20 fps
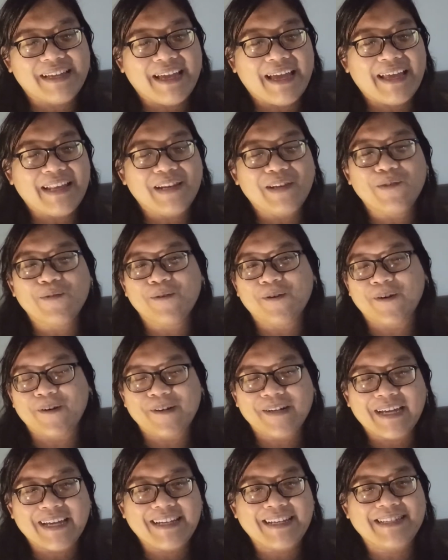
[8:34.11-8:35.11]
and
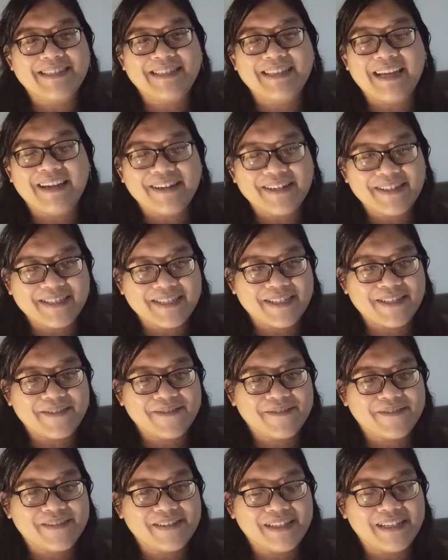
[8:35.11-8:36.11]
Luo and his
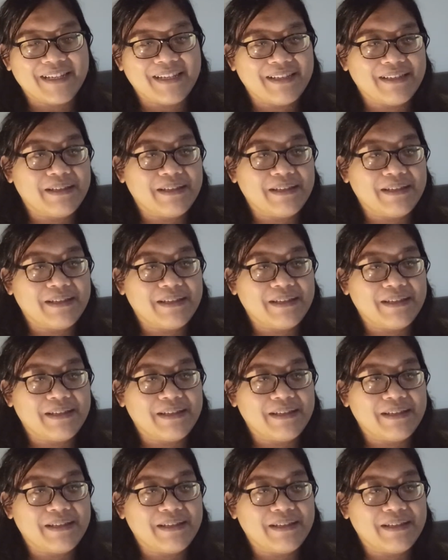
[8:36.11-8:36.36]
narrative, uh,